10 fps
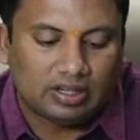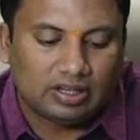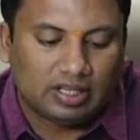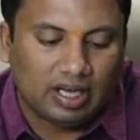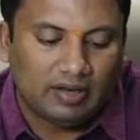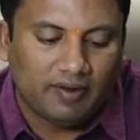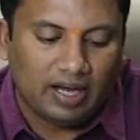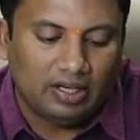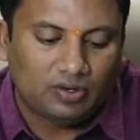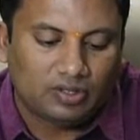3
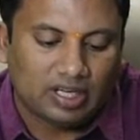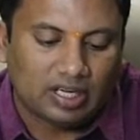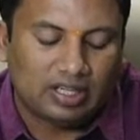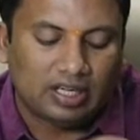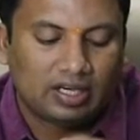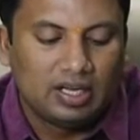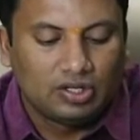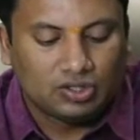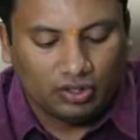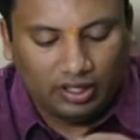values are there.
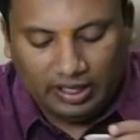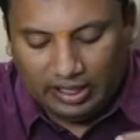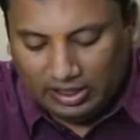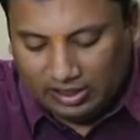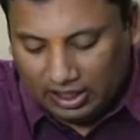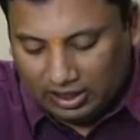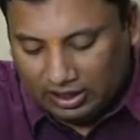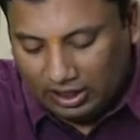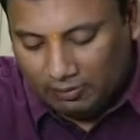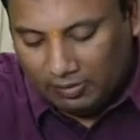So, it is
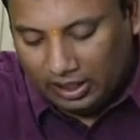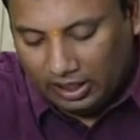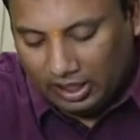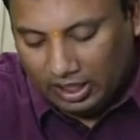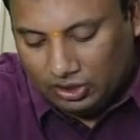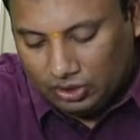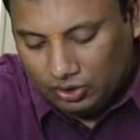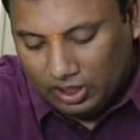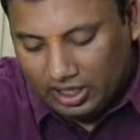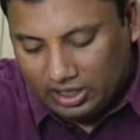nothing but into
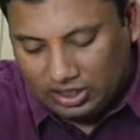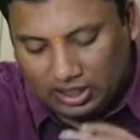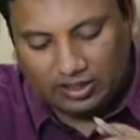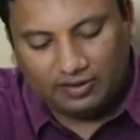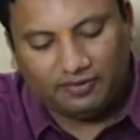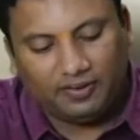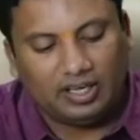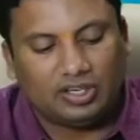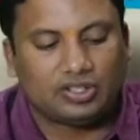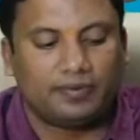80. Finish.